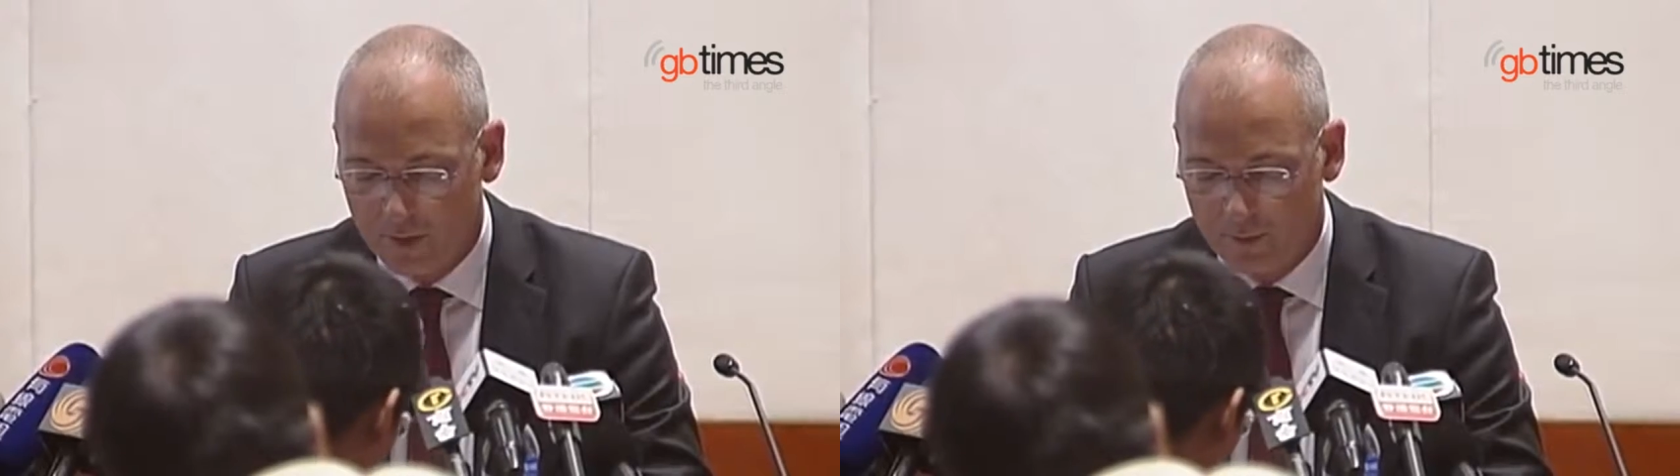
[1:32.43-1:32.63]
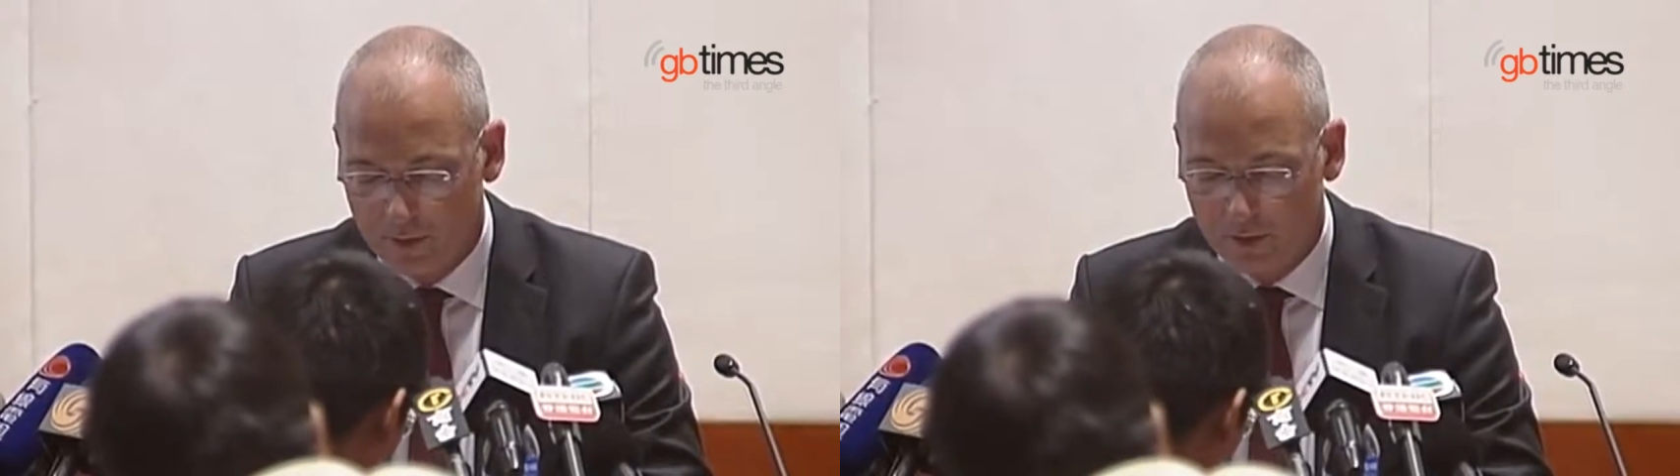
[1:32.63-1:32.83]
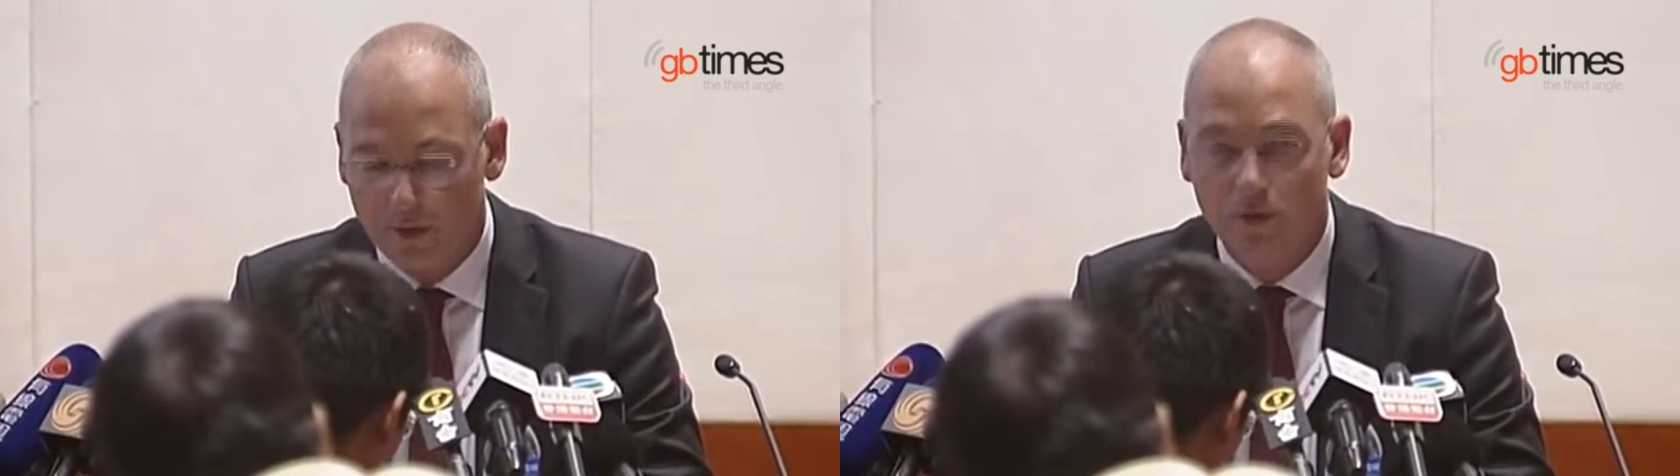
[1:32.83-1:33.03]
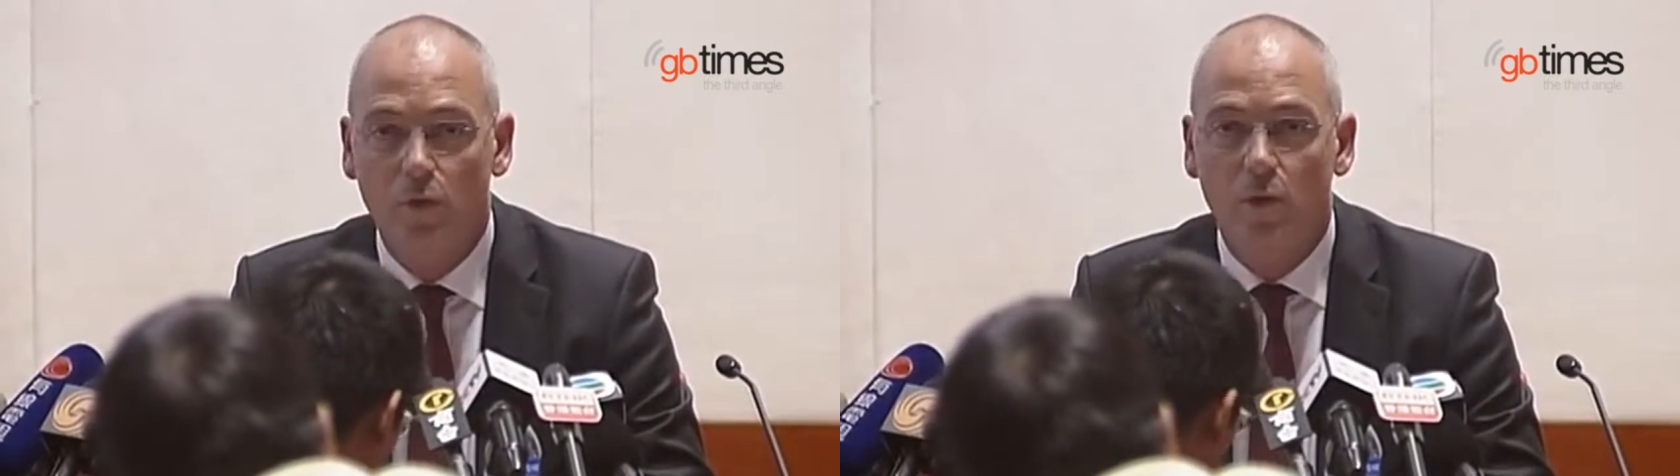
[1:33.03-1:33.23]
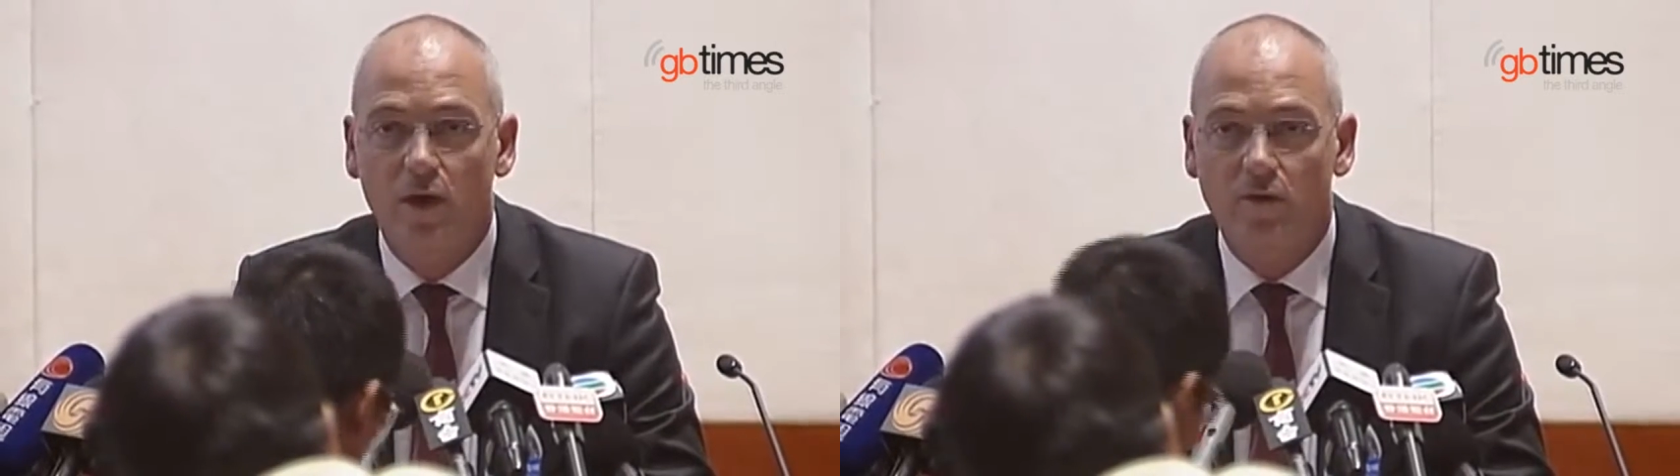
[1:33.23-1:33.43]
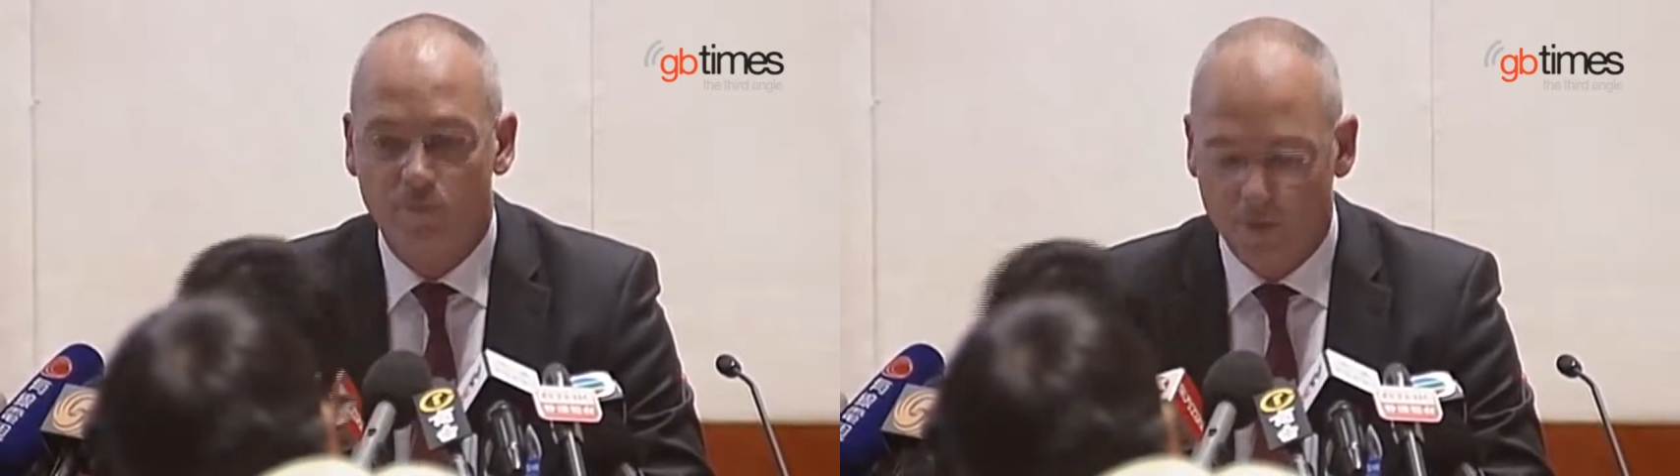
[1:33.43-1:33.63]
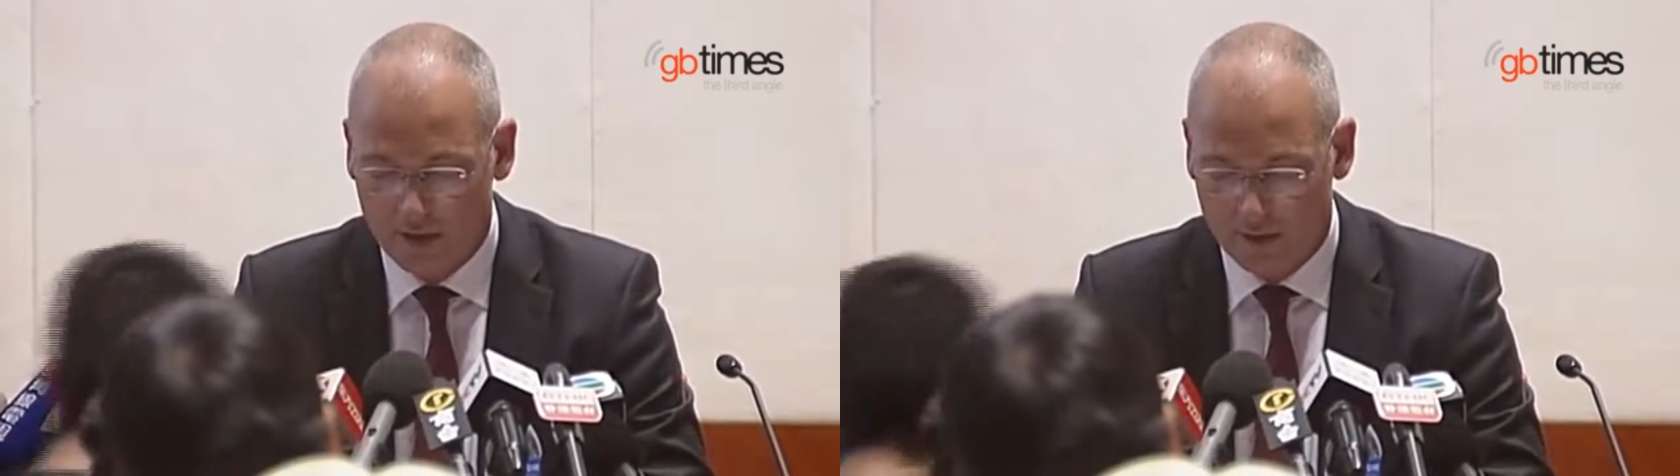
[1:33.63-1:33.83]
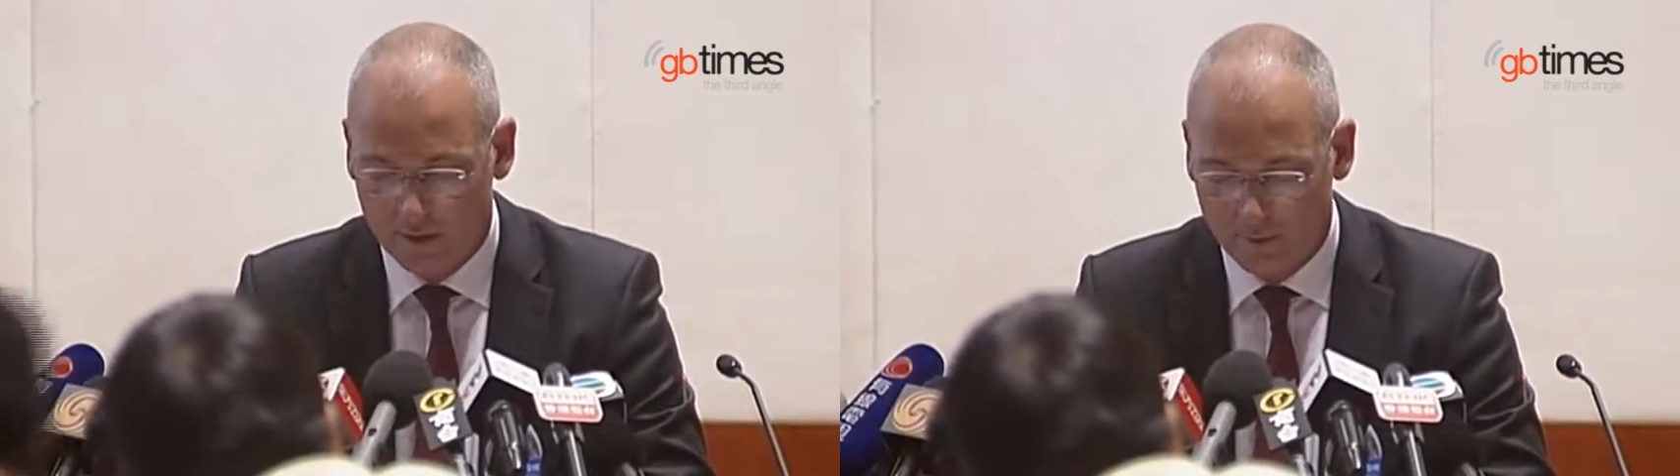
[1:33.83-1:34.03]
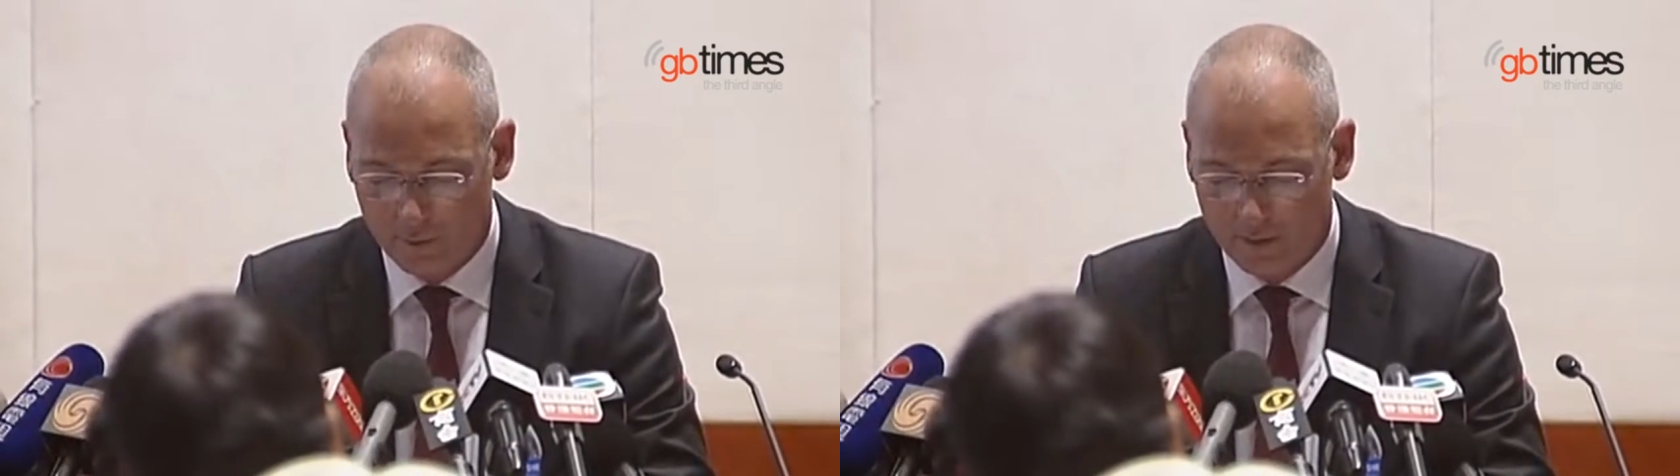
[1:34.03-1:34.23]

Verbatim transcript: people who have been